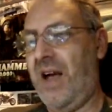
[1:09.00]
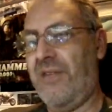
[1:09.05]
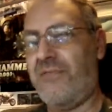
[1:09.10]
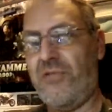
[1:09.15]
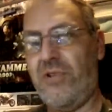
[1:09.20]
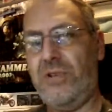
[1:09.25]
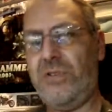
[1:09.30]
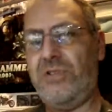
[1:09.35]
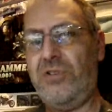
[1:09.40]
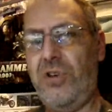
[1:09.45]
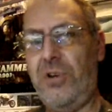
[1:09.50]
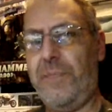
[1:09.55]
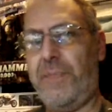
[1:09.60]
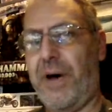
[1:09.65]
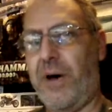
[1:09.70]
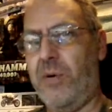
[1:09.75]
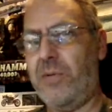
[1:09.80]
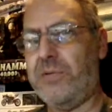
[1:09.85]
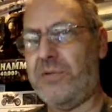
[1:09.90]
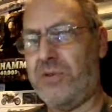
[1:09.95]
got two
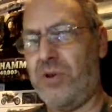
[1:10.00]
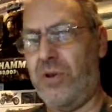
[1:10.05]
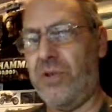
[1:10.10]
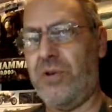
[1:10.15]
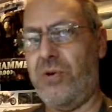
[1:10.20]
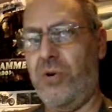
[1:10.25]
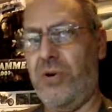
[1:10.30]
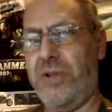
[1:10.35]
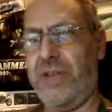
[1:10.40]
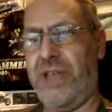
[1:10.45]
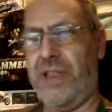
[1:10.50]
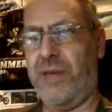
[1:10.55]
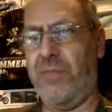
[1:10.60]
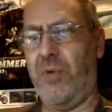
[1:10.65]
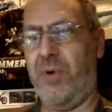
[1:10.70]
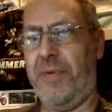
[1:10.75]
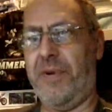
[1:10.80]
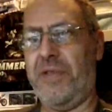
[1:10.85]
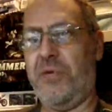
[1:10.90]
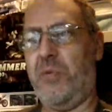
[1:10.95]
builds ongoing at the
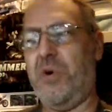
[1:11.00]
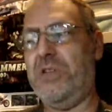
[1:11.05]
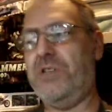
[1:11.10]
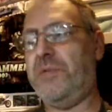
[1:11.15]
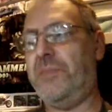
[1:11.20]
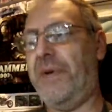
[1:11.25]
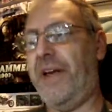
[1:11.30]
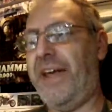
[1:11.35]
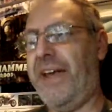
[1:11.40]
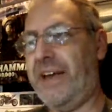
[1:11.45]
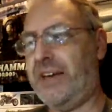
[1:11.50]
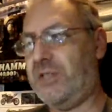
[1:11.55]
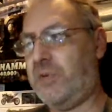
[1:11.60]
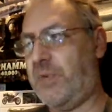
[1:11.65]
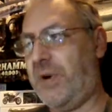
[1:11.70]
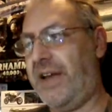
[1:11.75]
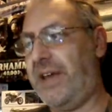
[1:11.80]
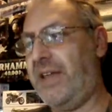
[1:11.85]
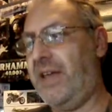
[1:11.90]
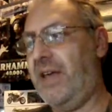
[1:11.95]
moment. One's my
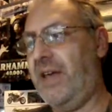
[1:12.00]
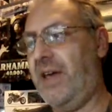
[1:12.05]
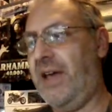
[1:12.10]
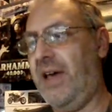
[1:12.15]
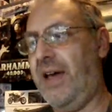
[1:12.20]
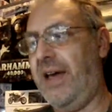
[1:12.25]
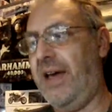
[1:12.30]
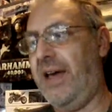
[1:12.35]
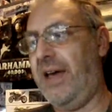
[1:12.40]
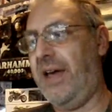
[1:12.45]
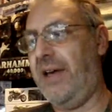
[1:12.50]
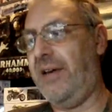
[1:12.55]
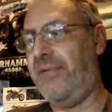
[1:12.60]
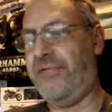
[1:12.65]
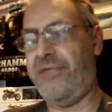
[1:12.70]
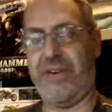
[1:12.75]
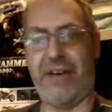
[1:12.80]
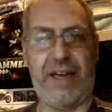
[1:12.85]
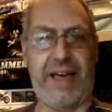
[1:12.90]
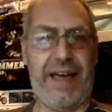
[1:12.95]
XWing
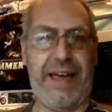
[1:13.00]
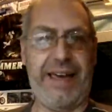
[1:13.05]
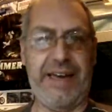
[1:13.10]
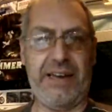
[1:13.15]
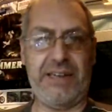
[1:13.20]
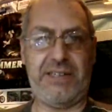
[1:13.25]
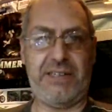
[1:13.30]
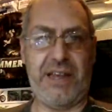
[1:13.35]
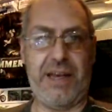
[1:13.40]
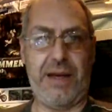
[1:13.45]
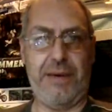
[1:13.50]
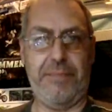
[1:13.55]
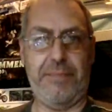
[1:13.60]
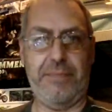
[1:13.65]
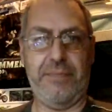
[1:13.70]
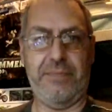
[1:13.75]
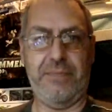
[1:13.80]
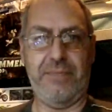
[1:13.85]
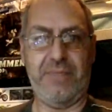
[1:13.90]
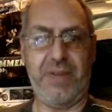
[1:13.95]
for the
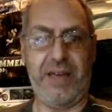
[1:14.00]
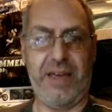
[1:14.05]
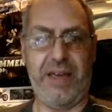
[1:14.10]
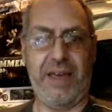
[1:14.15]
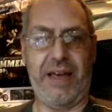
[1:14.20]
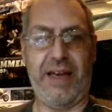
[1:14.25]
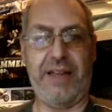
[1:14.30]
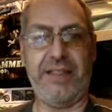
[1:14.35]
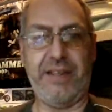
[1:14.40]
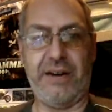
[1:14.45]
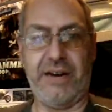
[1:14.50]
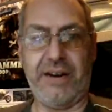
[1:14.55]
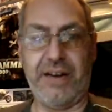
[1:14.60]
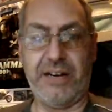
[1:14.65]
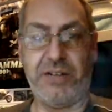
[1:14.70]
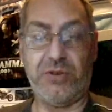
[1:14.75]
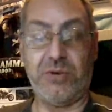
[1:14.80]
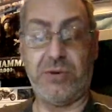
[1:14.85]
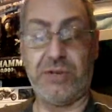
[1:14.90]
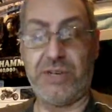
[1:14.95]
ISM
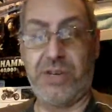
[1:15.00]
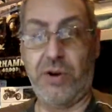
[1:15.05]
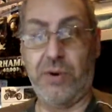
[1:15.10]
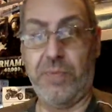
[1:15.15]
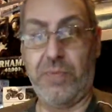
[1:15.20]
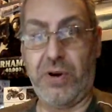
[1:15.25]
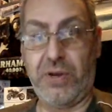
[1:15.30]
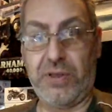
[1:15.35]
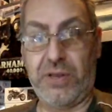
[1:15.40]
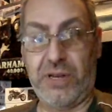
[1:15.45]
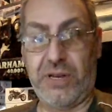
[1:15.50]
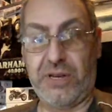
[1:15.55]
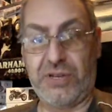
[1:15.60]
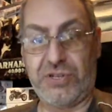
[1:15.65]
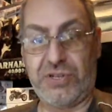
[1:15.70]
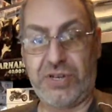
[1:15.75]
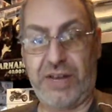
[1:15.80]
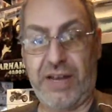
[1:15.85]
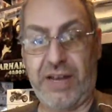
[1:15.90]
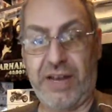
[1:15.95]
International Skill Modelers
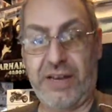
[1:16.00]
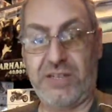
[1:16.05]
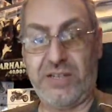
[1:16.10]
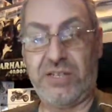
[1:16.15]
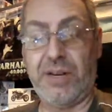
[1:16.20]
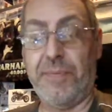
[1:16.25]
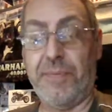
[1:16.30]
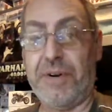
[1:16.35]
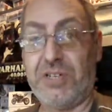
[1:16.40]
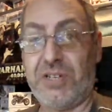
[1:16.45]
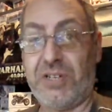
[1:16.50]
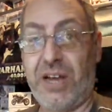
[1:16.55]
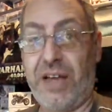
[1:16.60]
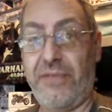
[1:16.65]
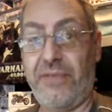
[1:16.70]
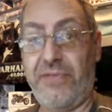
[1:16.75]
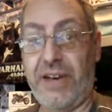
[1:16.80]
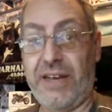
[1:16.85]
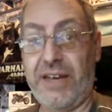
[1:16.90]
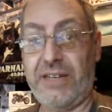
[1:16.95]
Summer
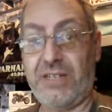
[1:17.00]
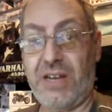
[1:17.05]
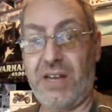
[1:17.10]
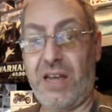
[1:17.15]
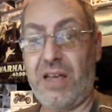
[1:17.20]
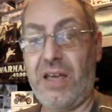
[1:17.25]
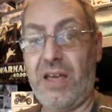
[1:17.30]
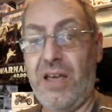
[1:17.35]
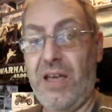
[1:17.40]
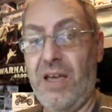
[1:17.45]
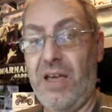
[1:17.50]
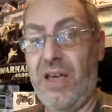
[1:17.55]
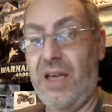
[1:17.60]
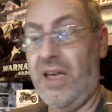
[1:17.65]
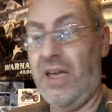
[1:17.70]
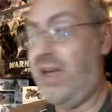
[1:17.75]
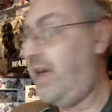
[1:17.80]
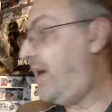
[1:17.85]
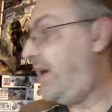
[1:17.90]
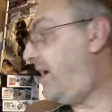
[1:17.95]
Sci-Fi SIG.
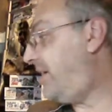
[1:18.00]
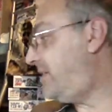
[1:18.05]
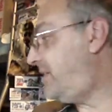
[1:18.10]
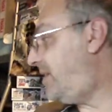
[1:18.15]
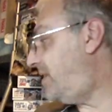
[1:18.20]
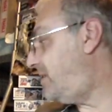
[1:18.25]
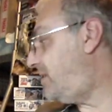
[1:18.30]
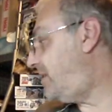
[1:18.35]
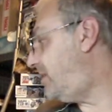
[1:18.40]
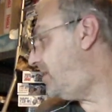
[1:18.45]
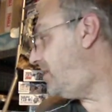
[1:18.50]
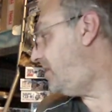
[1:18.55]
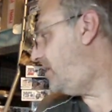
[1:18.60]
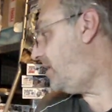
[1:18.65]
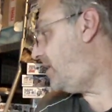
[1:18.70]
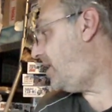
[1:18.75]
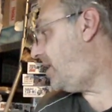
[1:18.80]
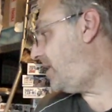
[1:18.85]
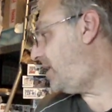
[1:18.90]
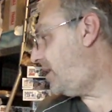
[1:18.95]
I did
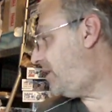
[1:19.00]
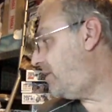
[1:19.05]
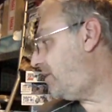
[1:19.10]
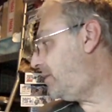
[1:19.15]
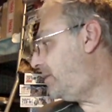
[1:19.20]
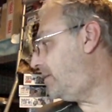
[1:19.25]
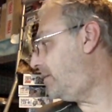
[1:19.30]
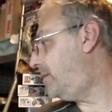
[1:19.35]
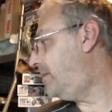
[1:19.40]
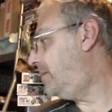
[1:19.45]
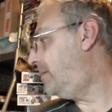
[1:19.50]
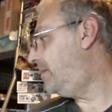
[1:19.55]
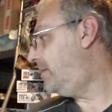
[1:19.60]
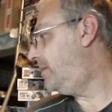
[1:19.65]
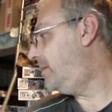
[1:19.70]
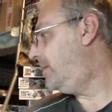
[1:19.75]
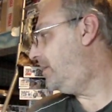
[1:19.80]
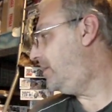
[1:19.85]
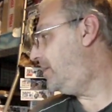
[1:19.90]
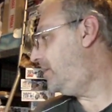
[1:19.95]
a little
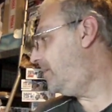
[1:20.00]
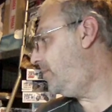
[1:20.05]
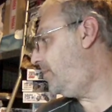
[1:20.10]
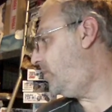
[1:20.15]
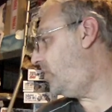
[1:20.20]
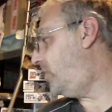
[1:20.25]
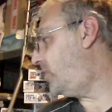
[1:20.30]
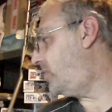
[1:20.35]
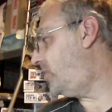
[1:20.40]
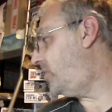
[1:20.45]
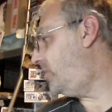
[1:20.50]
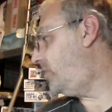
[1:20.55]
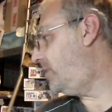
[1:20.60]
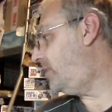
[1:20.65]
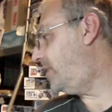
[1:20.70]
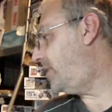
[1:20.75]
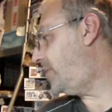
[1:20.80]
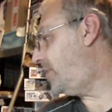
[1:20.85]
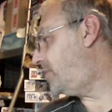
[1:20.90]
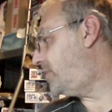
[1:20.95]
model,
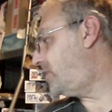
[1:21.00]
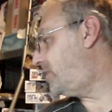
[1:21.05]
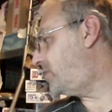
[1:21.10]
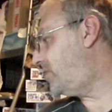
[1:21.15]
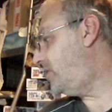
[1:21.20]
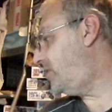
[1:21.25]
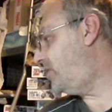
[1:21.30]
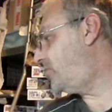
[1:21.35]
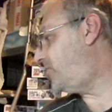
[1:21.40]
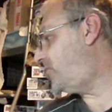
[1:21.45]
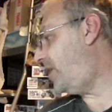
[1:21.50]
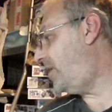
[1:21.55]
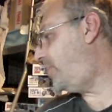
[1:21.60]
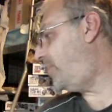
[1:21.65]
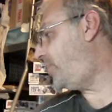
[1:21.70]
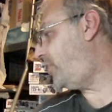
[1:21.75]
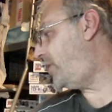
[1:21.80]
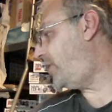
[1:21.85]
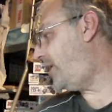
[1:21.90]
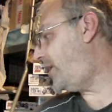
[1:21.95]
and I'm just going to try and
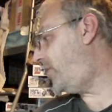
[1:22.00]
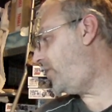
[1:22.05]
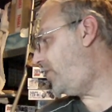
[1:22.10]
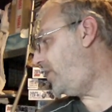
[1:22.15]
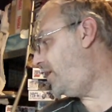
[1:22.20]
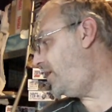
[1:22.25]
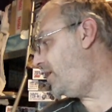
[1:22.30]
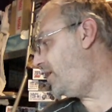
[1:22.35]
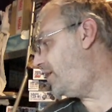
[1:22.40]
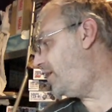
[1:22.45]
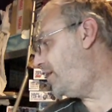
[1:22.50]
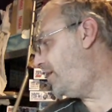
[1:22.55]
pull it out here